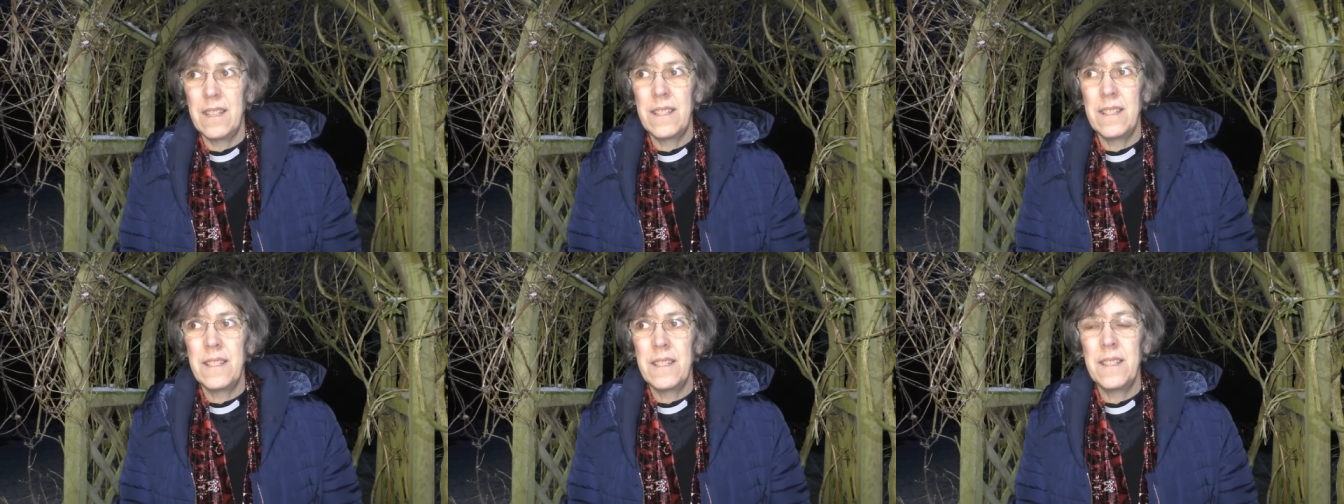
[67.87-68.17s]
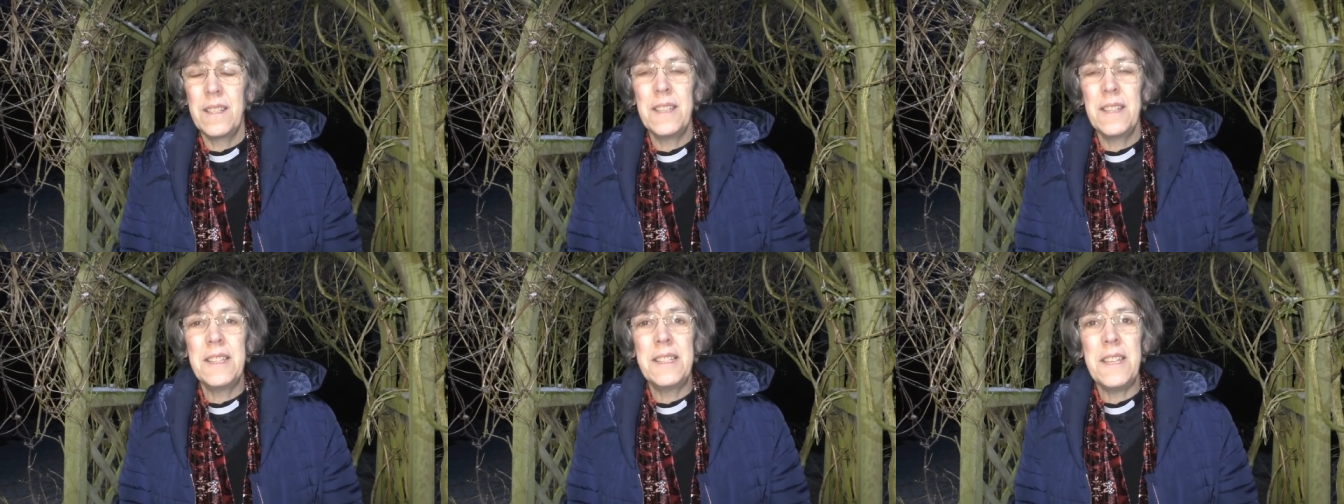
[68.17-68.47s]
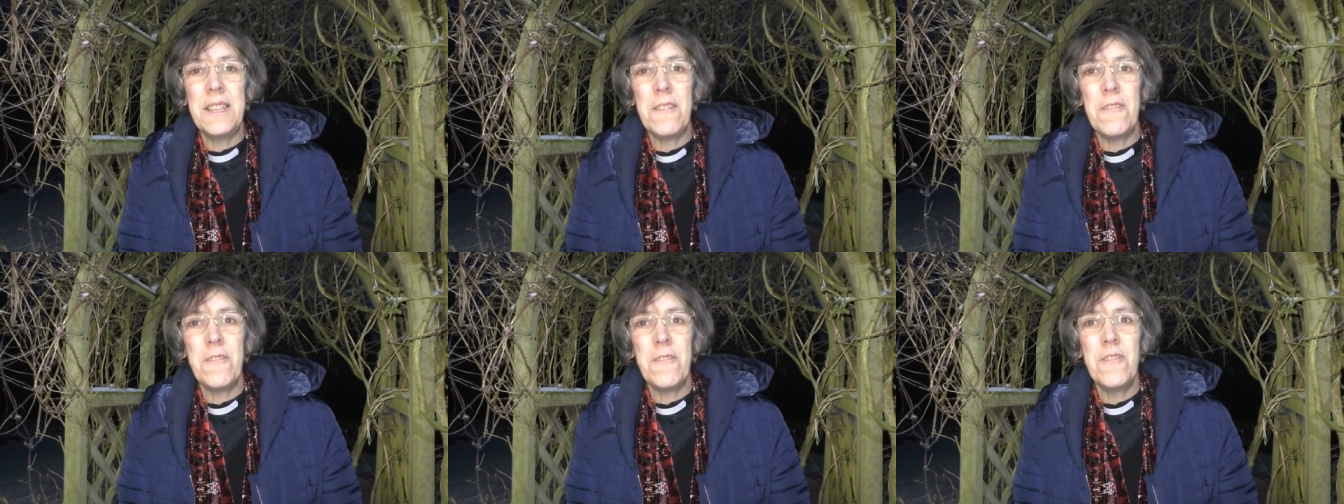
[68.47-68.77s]
to the
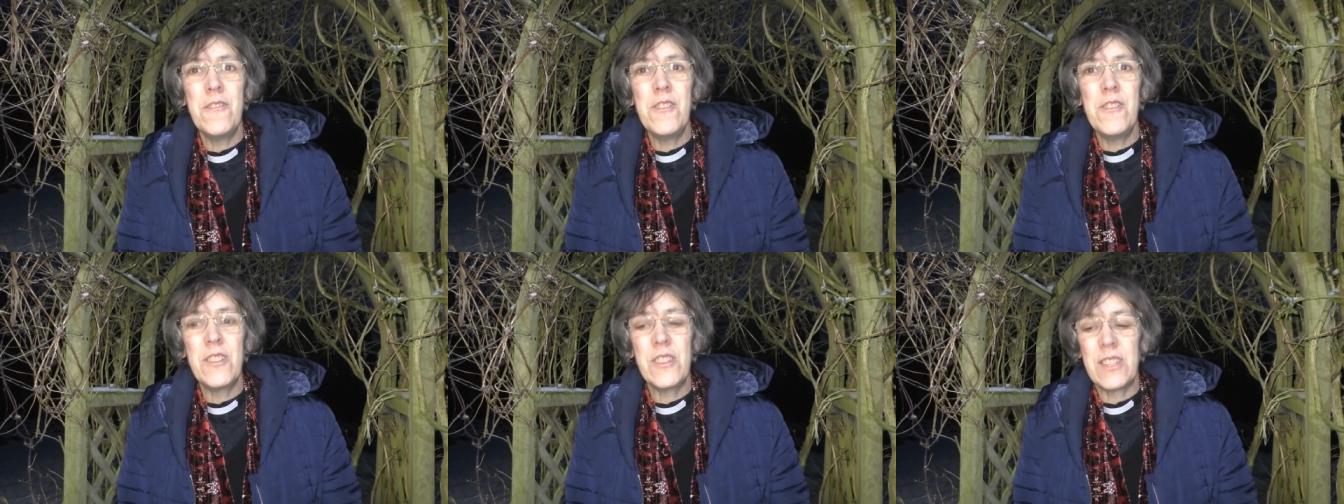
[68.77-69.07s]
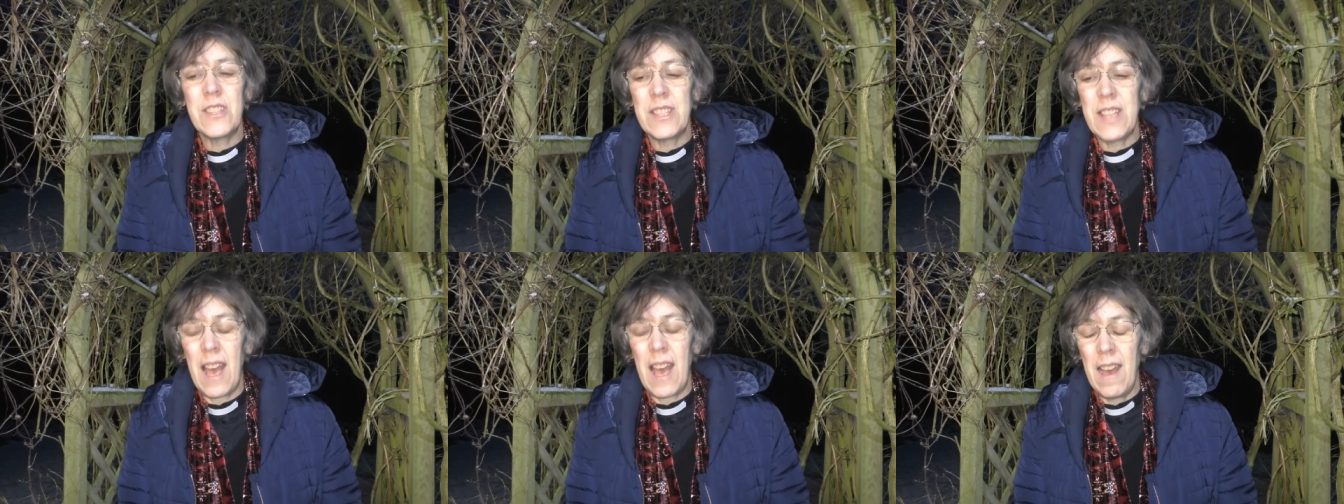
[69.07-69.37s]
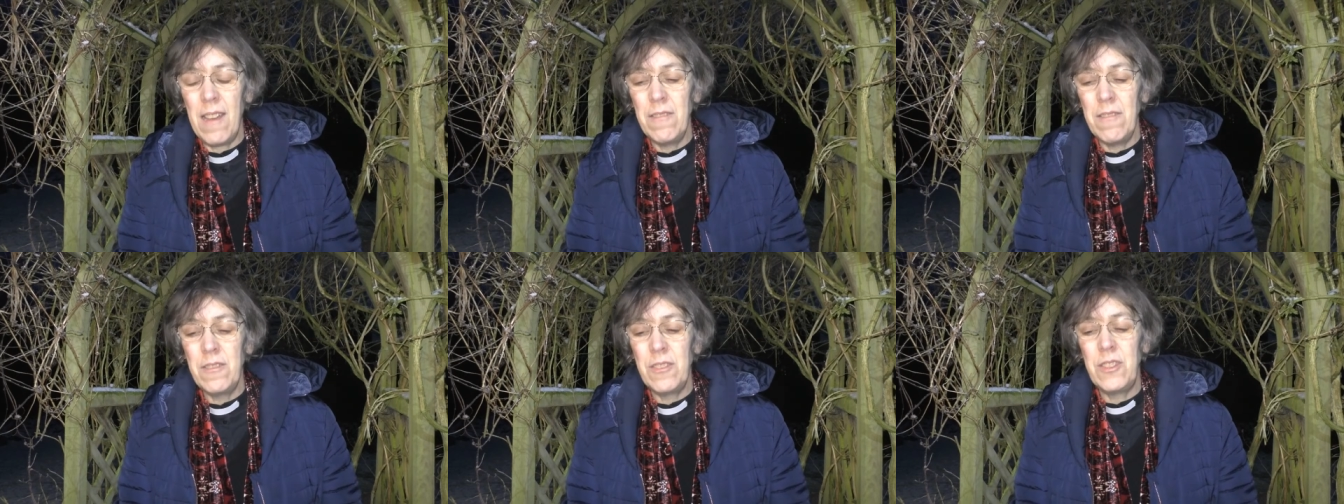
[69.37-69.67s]
different
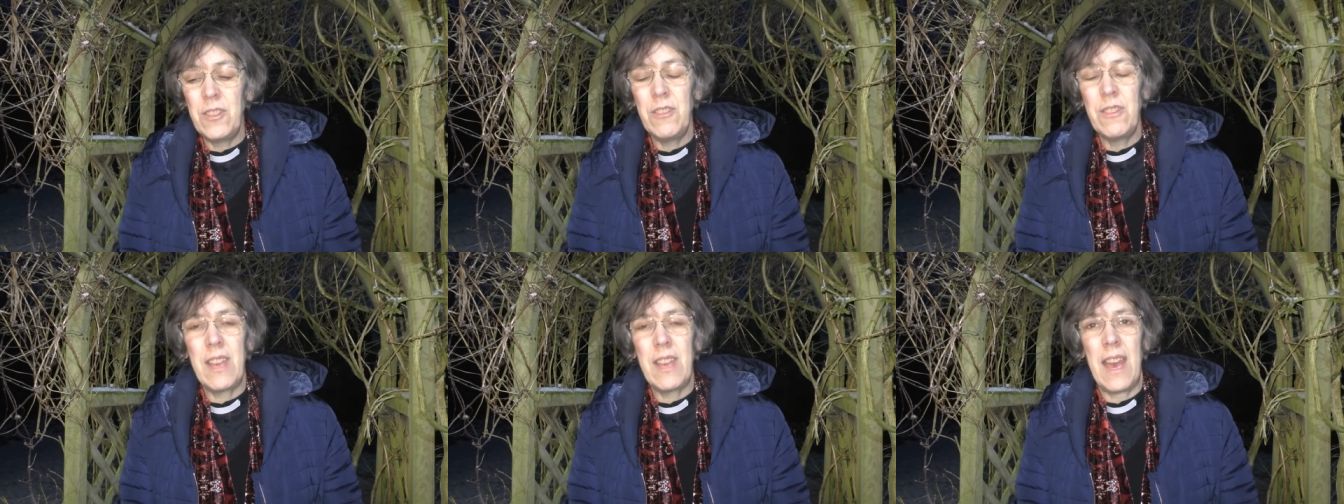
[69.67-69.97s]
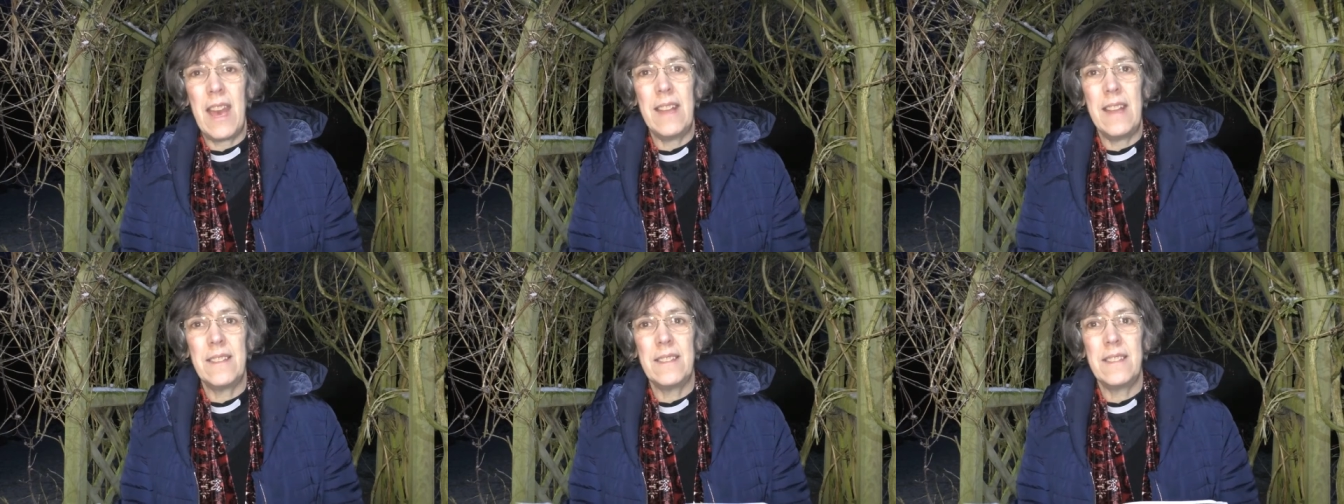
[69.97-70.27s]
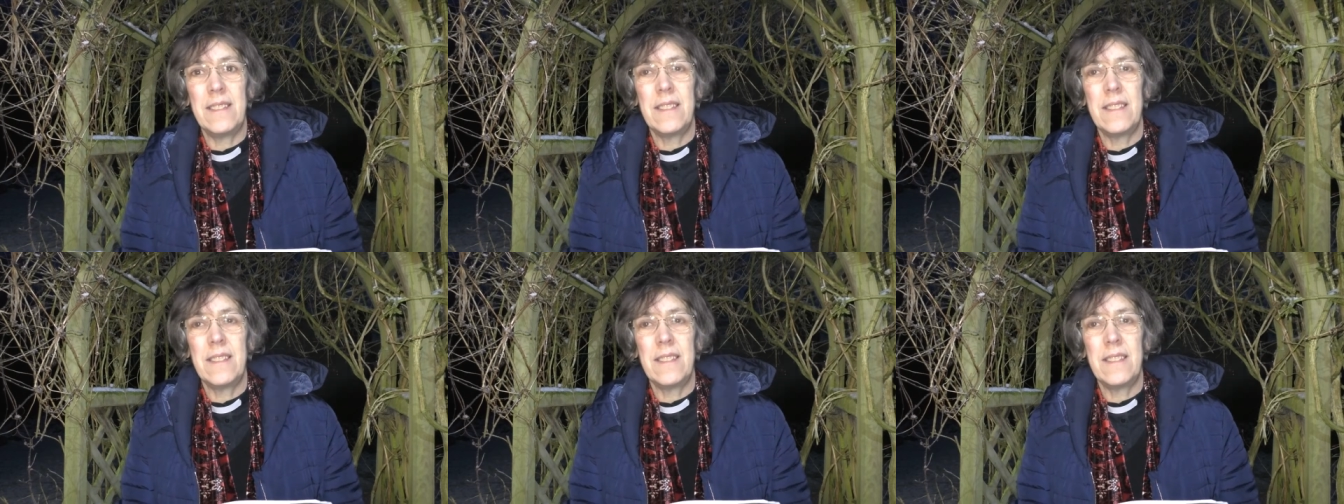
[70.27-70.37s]
sounds you get